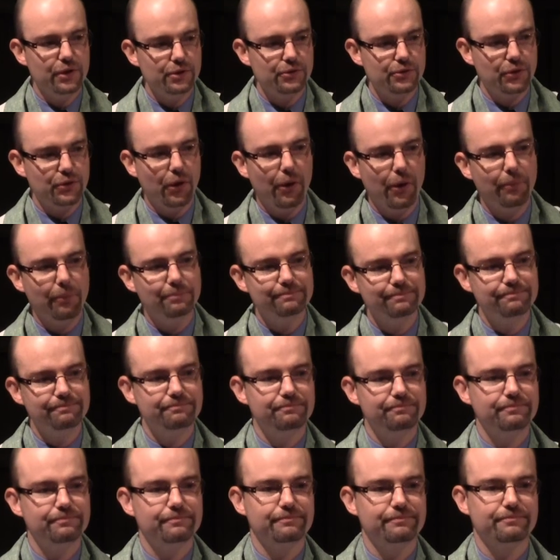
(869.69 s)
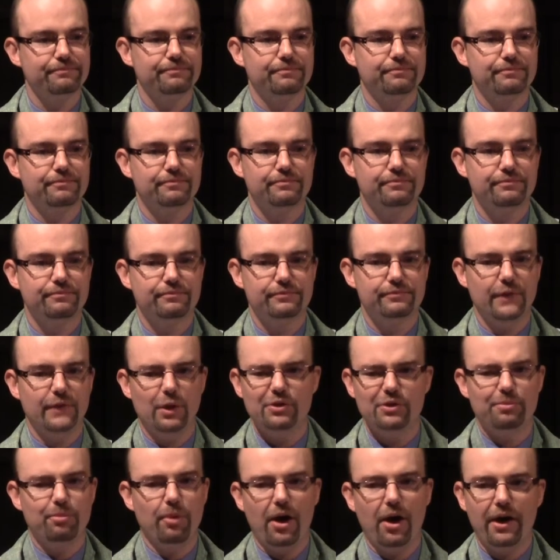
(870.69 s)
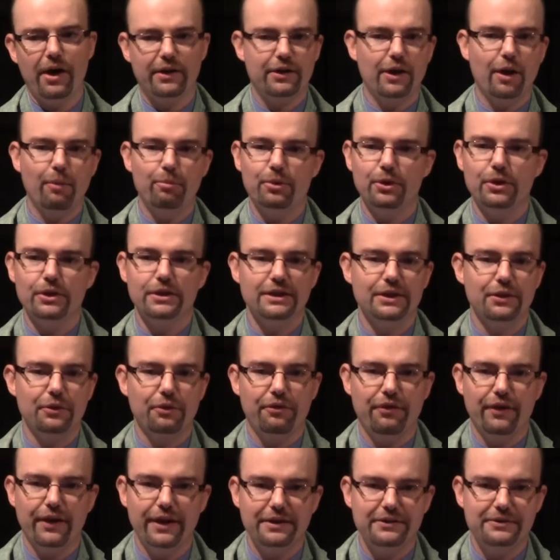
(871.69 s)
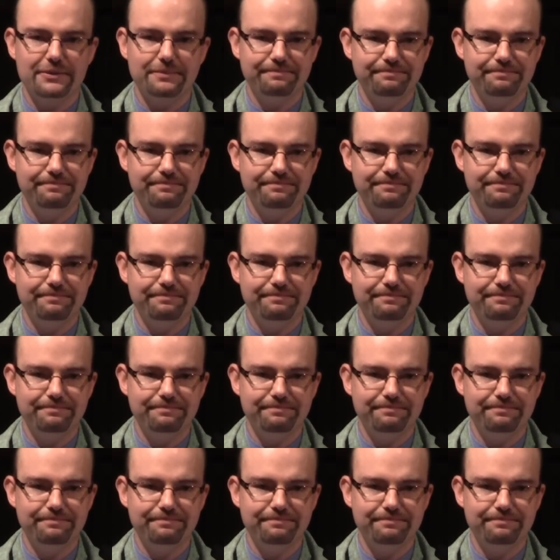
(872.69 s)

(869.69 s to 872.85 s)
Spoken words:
ago. I was buying a couple of little things.